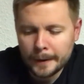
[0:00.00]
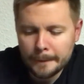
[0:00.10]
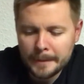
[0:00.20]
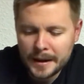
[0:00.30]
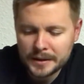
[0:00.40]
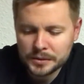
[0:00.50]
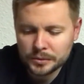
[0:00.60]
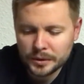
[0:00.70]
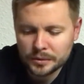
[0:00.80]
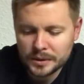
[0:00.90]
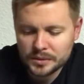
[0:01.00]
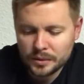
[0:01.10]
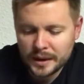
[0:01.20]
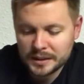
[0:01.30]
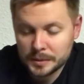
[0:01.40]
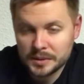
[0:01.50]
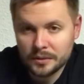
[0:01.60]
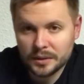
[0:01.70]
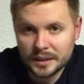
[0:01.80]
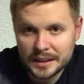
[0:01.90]
That isn't really the reason why I
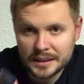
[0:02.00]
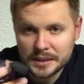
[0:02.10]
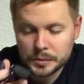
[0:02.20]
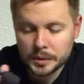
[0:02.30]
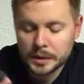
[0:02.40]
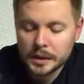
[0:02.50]
specifically this one.